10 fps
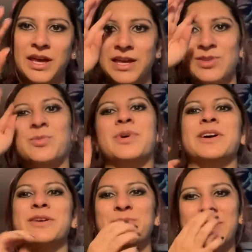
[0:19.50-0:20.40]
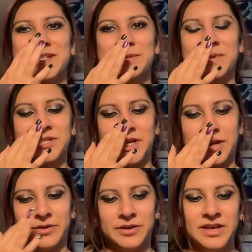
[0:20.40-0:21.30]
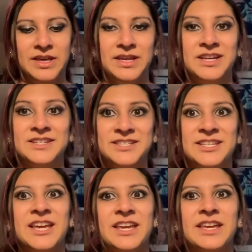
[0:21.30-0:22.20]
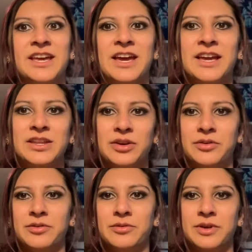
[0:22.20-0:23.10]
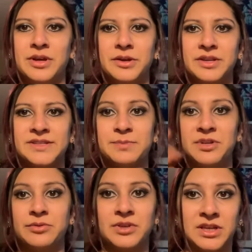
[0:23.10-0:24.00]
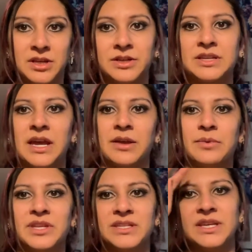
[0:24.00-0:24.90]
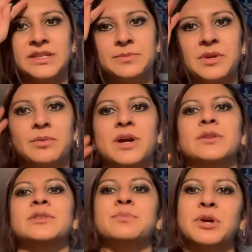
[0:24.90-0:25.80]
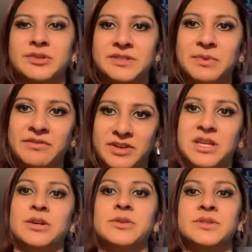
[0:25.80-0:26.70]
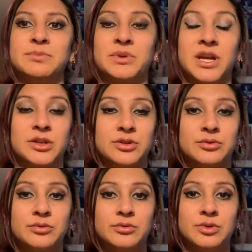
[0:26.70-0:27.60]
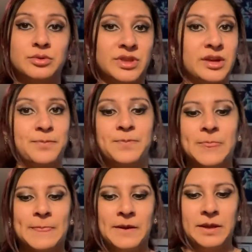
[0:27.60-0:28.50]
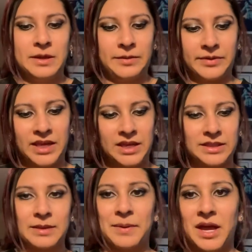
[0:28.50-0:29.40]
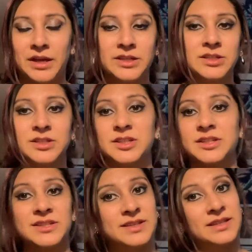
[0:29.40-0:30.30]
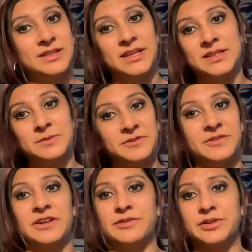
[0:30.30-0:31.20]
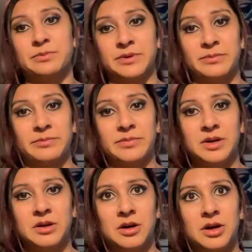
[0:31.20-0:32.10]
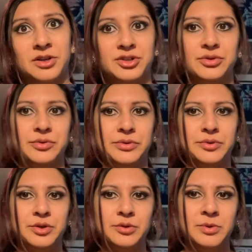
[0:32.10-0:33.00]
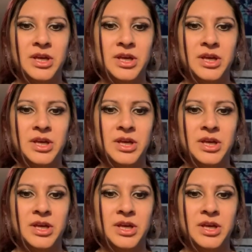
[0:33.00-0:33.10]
and welcome back to my channel. Today, I know it's been a really long time and it takes me a while to post my videos, but I do them. When I get the package, it takes me forever to put them onto YouTube.